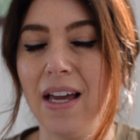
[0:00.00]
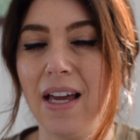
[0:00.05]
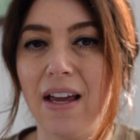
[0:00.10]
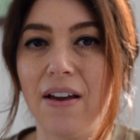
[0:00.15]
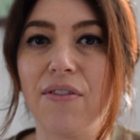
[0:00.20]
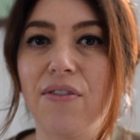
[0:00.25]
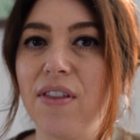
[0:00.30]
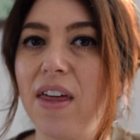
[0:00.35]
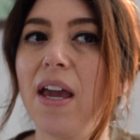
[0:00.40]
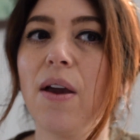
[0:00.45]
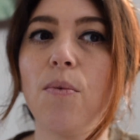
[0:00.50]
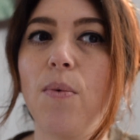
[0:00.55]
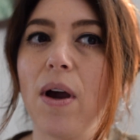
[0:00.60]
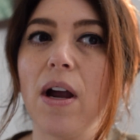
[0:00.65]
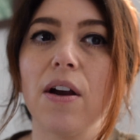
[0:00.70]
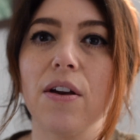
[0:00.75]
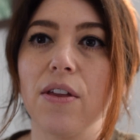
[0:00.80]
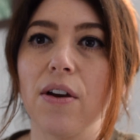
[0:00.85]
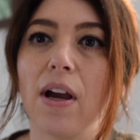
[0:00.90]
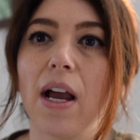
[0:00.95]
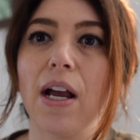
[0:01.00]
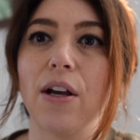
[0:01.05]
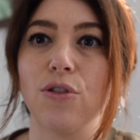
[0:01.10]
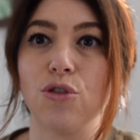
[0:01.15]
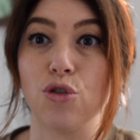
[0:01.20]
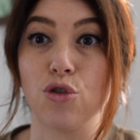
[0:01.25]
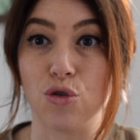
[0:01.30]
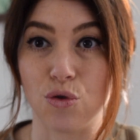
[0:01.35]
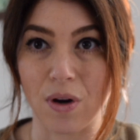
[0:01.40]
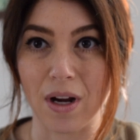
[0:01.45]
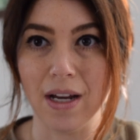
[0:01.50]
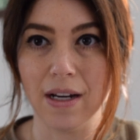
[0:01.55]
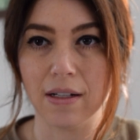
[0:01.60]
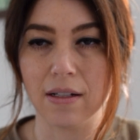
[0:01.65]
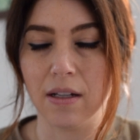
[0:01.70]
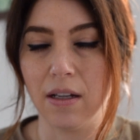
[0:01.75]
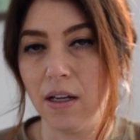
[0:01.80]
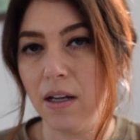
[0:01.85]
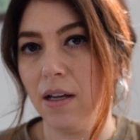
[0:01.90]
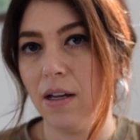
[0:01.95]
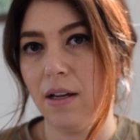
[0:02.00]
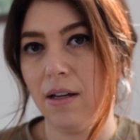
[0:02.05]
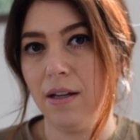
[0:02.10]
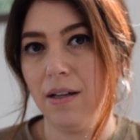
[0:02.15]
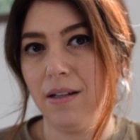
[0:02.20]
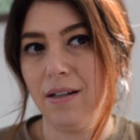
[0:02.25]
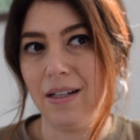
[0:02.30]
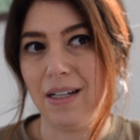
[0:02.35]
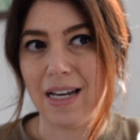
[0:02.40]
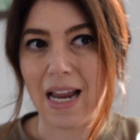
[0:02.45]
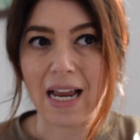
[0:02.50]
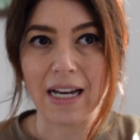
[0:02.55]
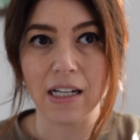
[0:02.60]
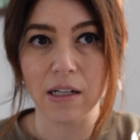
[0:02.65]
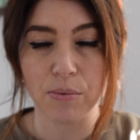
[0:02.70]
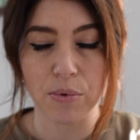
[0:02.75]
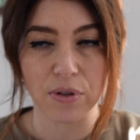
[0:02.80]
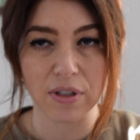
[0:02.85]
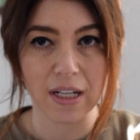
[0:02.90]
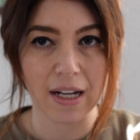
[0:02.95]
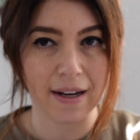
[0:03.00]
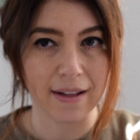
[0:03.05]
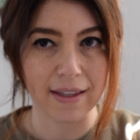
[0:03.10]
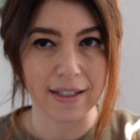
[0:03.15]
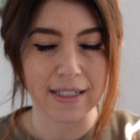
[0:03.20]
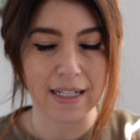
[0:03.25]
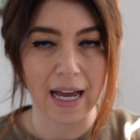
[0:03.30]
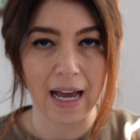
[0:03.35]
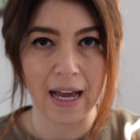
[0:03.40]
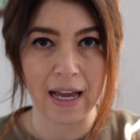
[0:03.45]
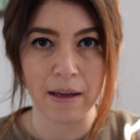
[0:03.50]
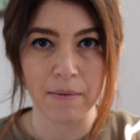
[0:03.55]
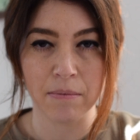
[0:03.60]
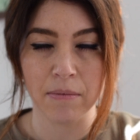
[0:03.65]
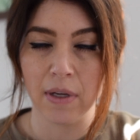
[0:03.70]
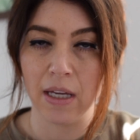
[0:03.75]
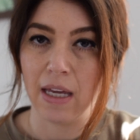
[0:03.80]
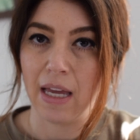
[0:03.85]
if they wear their hair straight 90% of the time,